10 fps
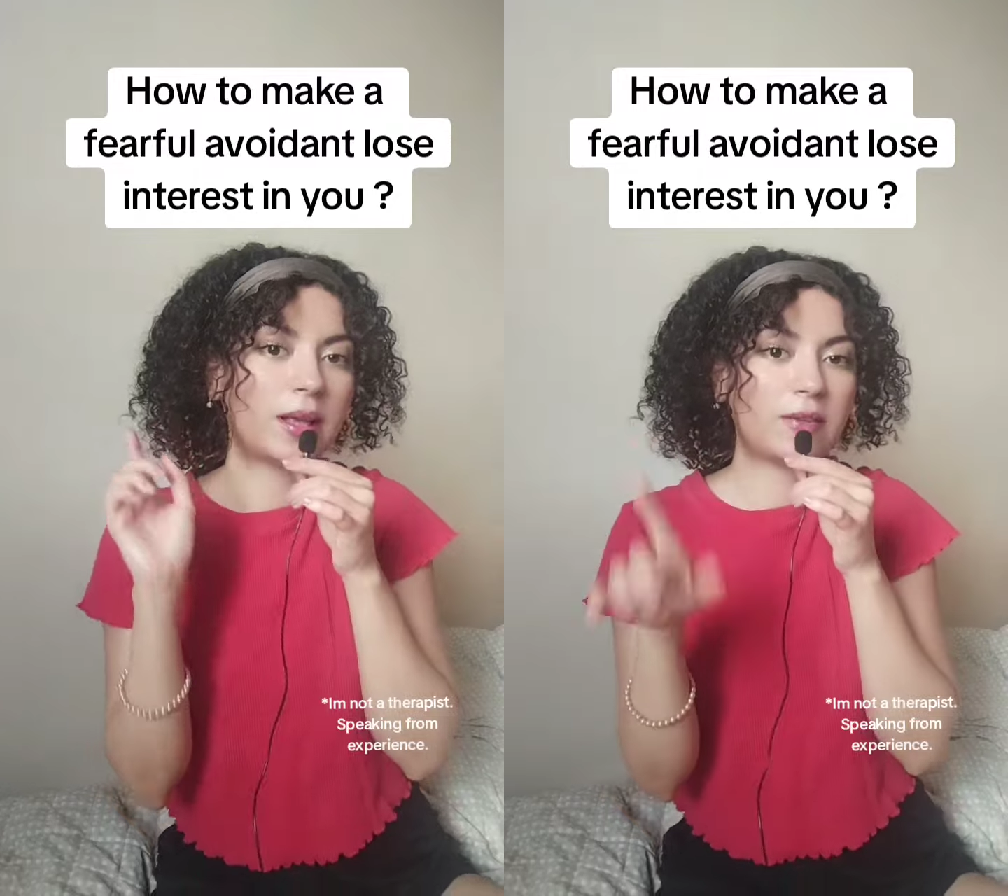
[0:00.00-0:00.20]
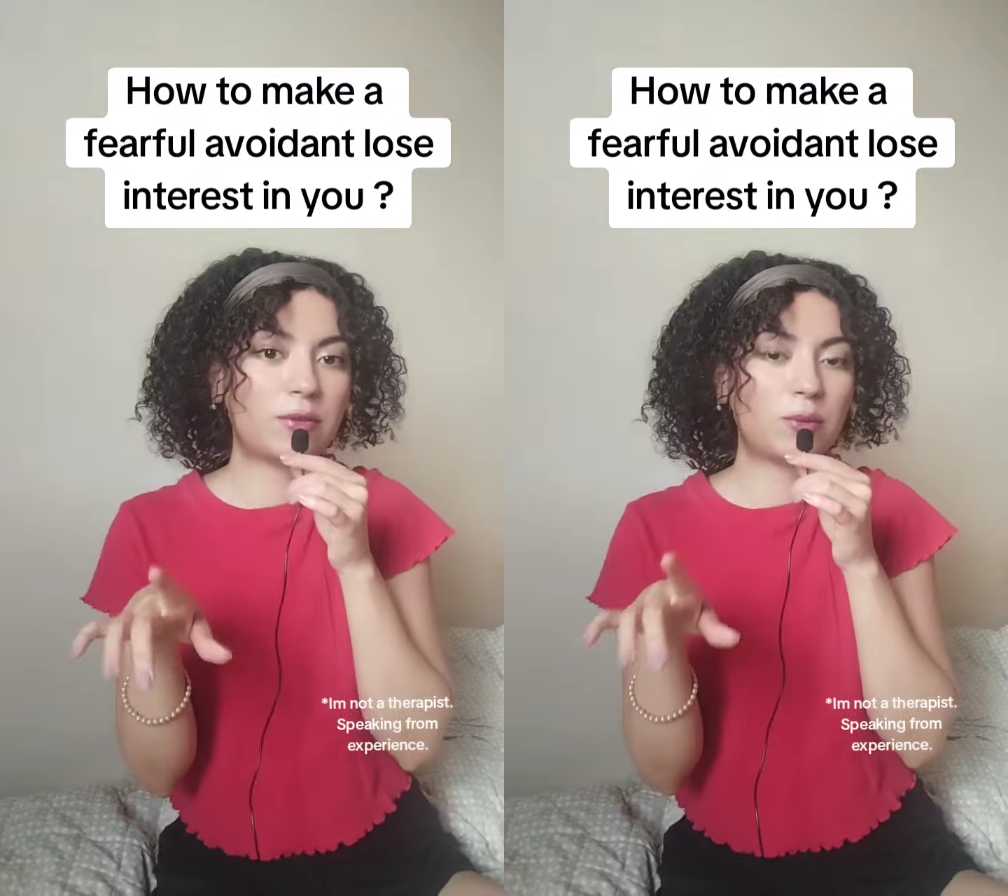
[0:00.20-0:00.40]

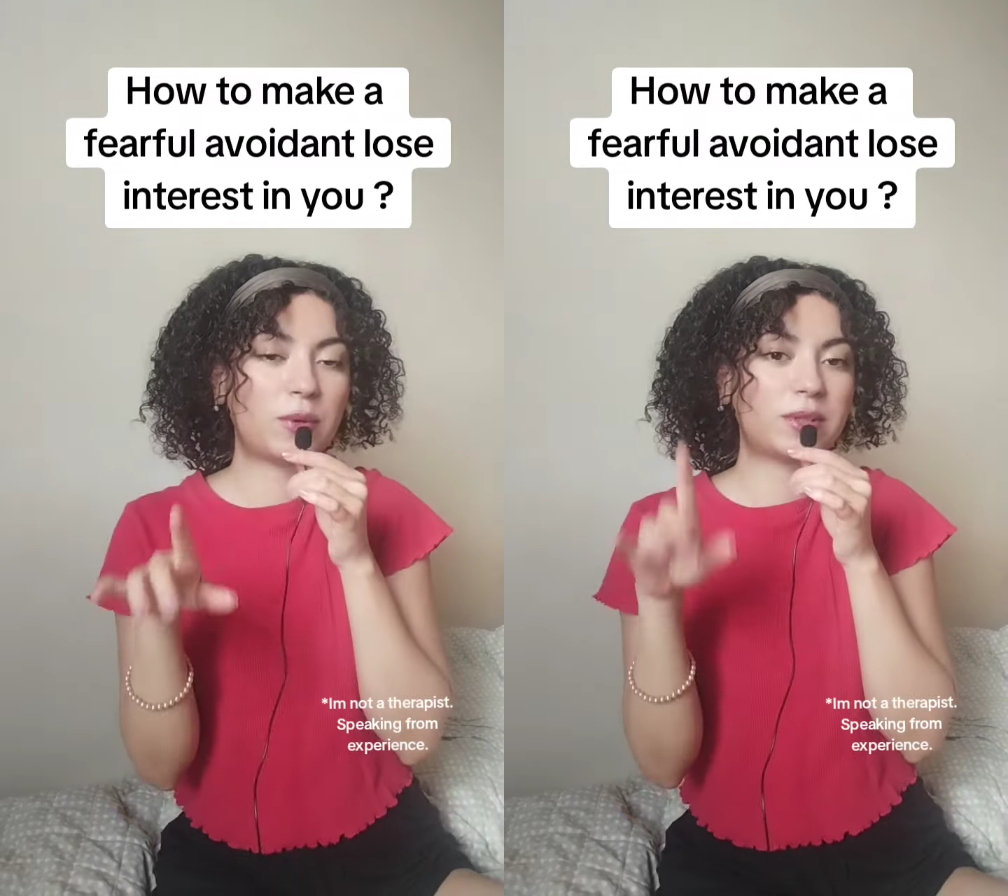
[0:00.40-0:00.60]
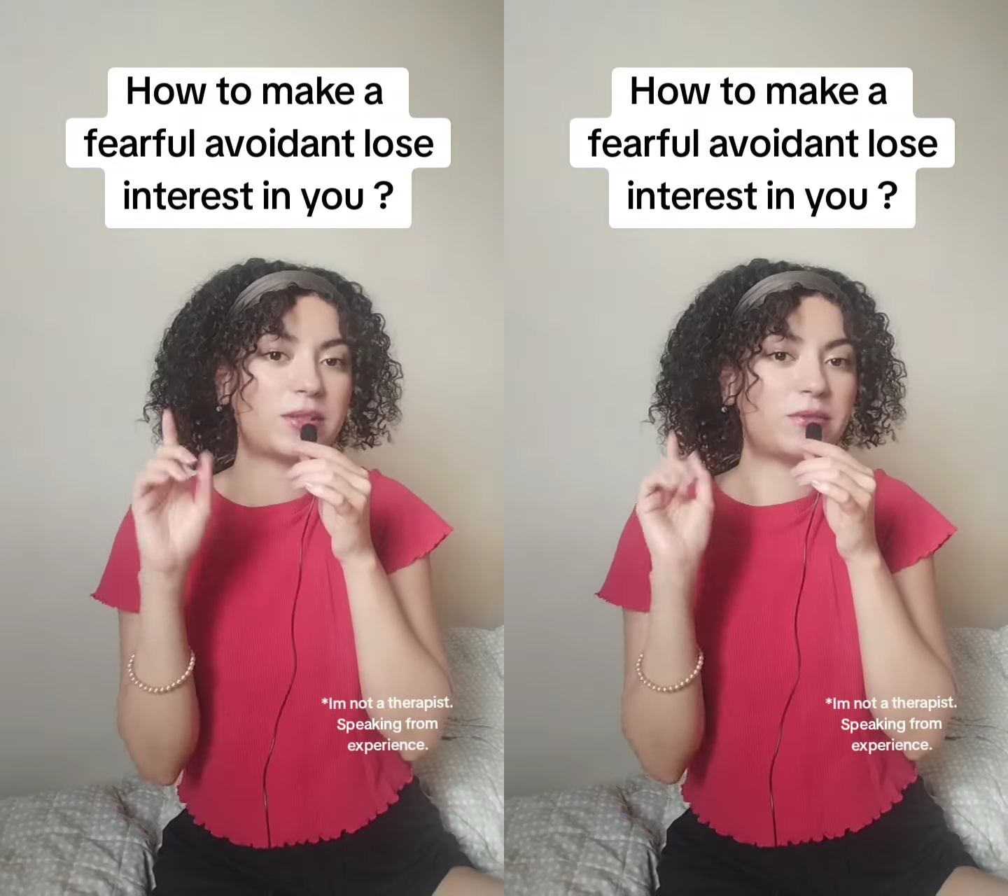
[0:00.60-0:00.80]
If you
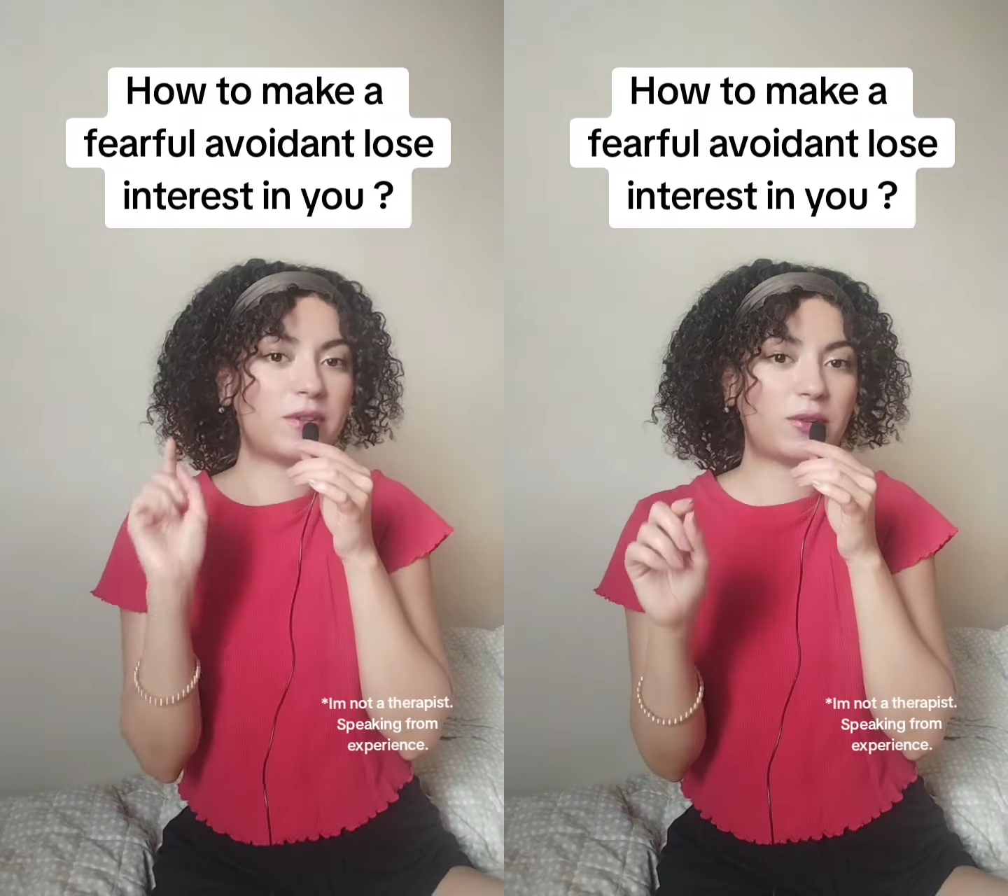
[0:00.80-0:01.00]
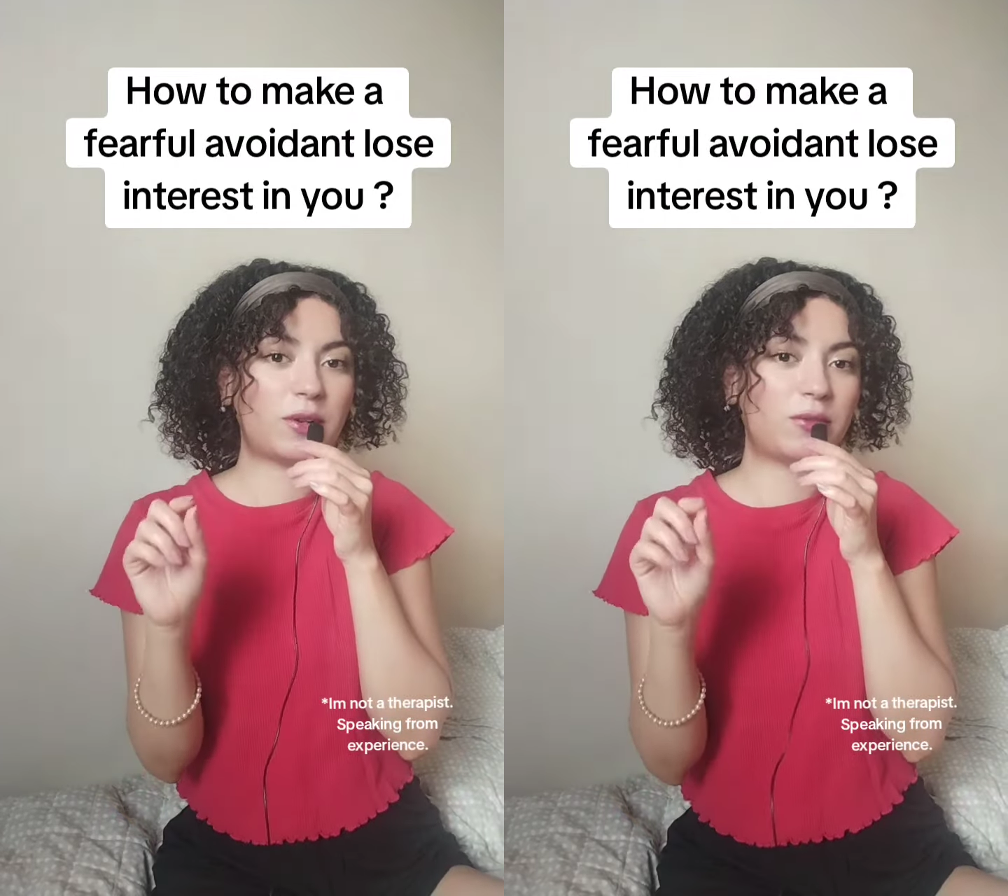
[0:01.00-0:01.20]
want the
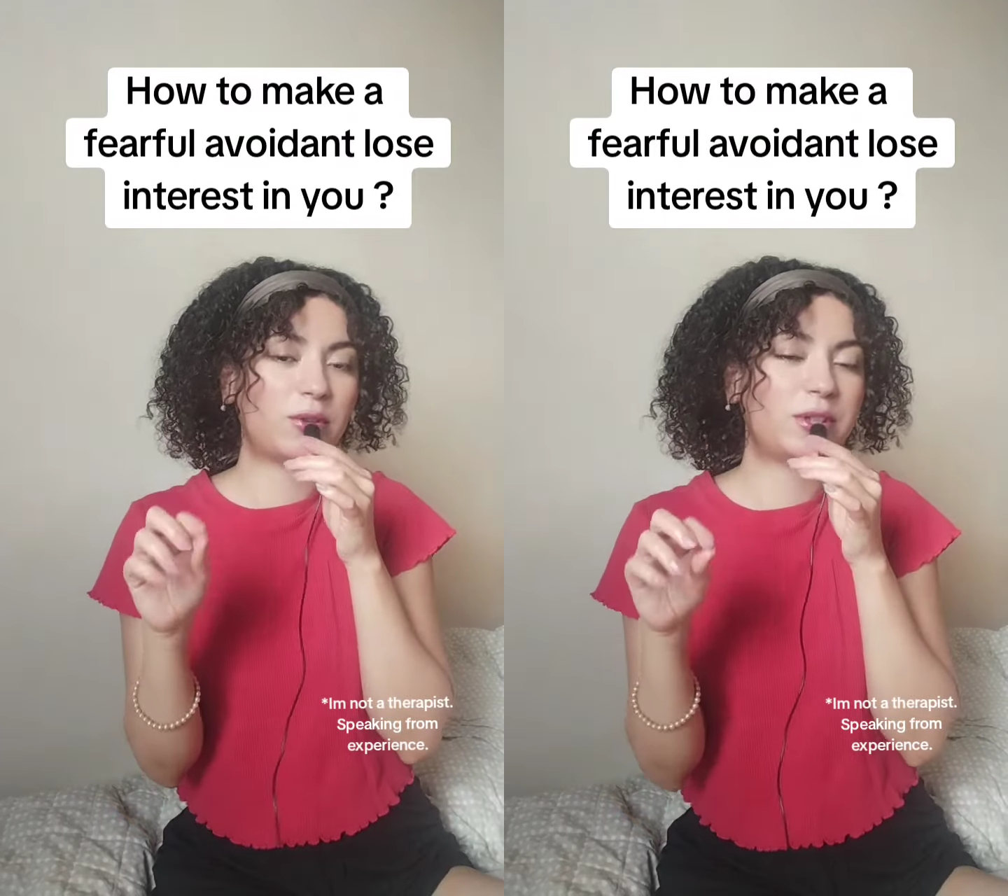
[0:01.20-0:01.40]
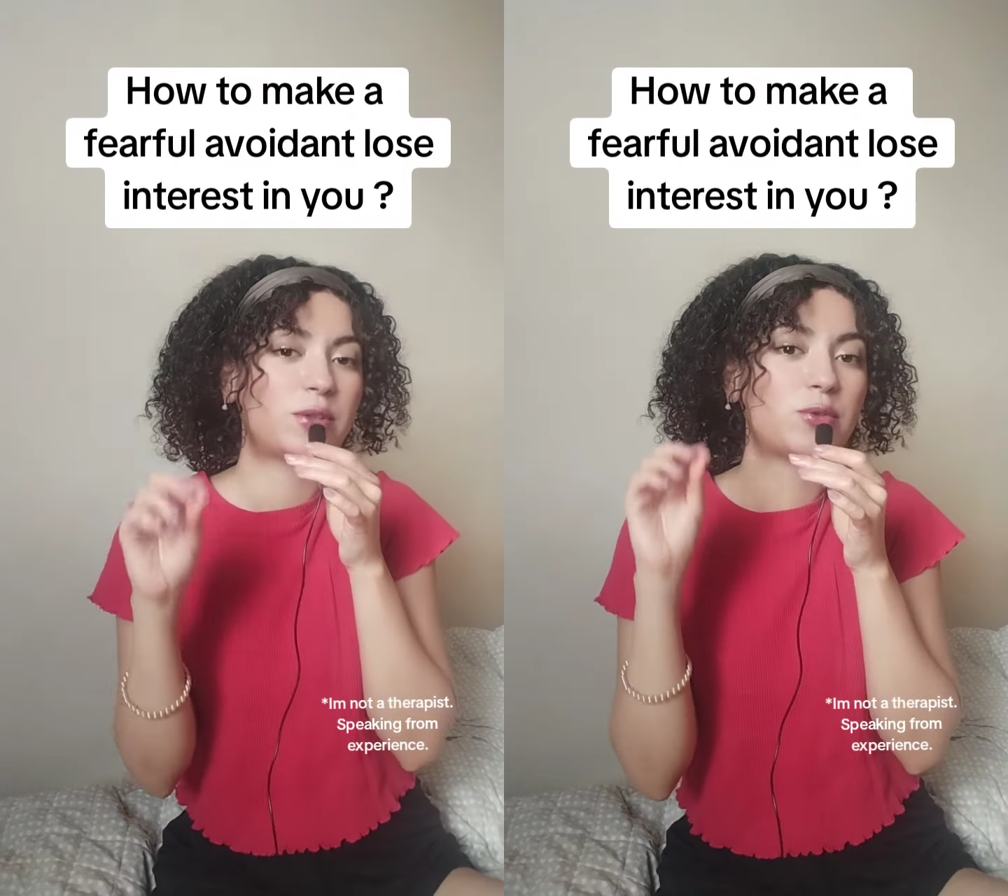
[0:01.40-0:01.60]
fearful
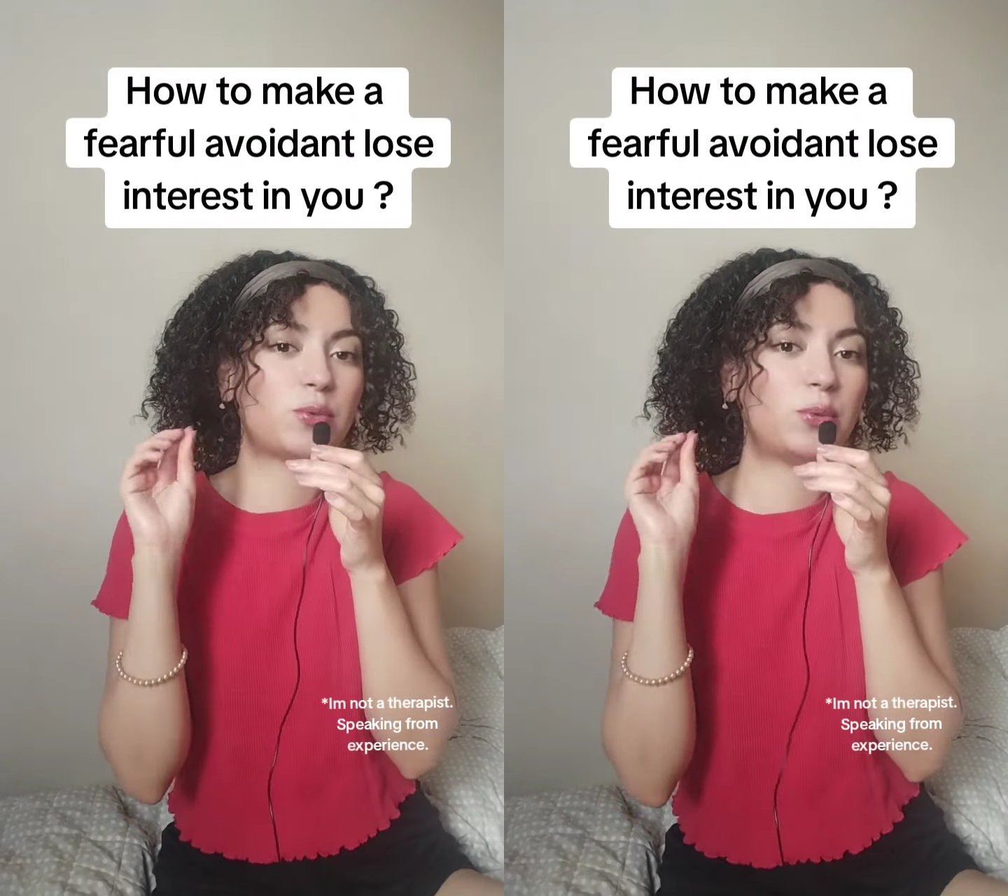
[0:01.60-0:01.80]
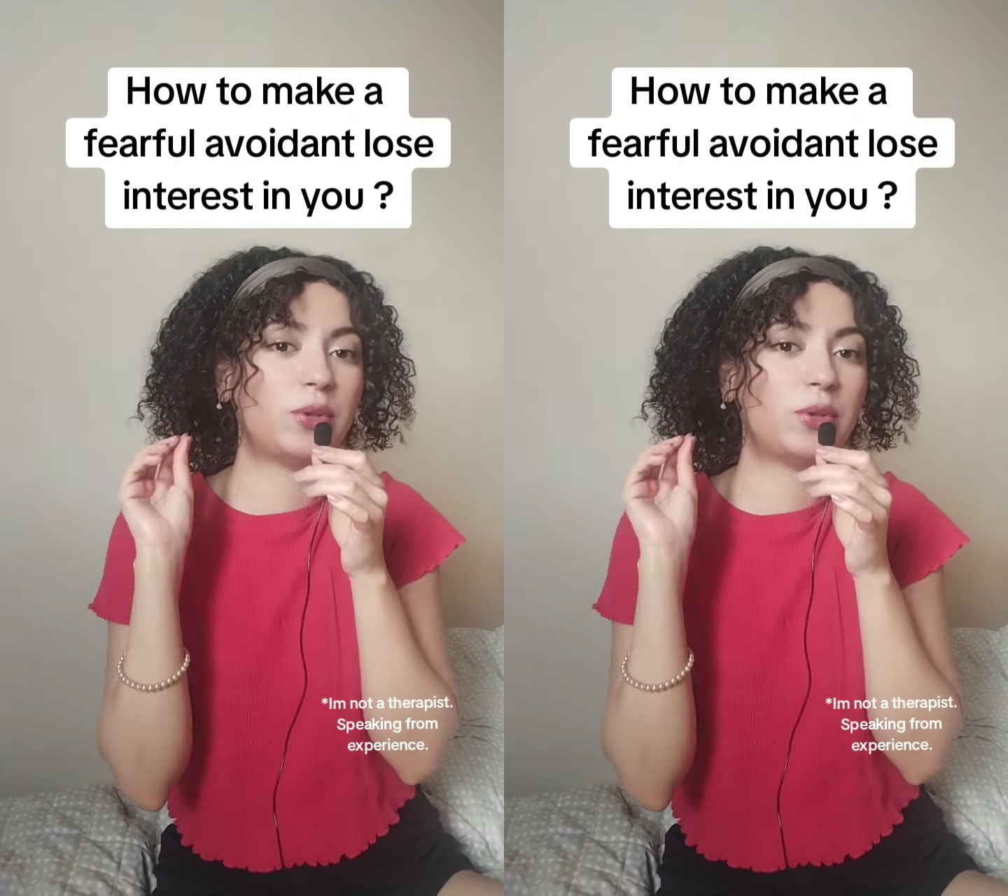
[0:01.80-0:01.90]
avoidant to